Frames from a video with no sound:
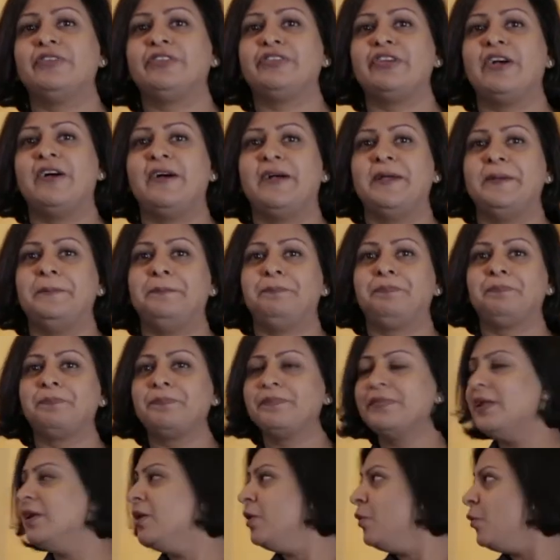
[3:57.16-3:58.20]
time.
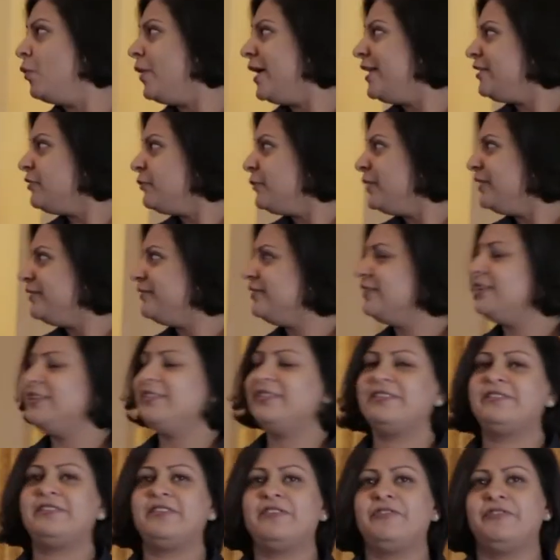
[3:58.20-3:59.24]
Where do we see
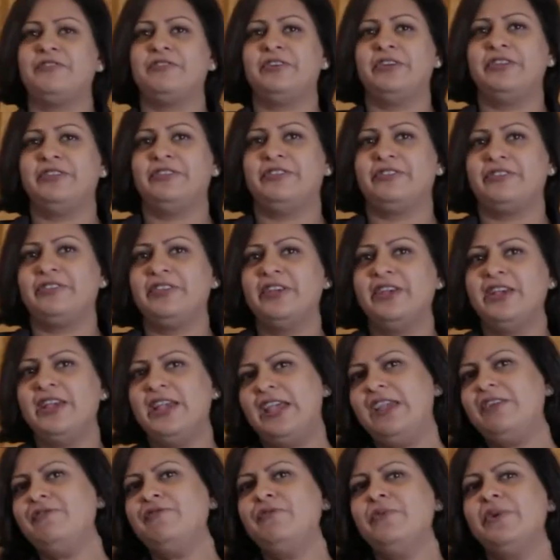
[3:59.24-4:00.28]
the difference?
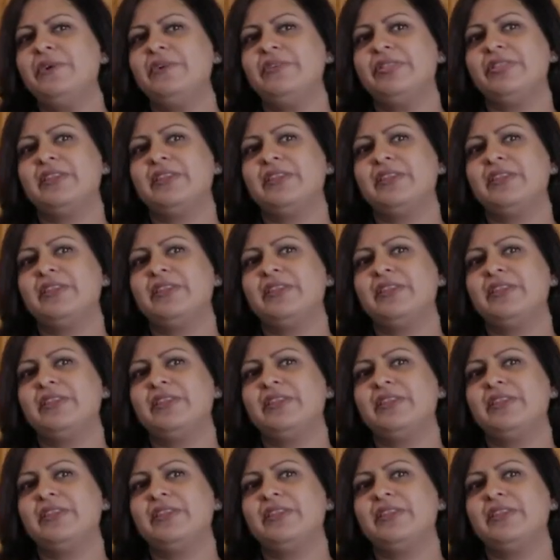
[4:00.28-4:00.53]
If we're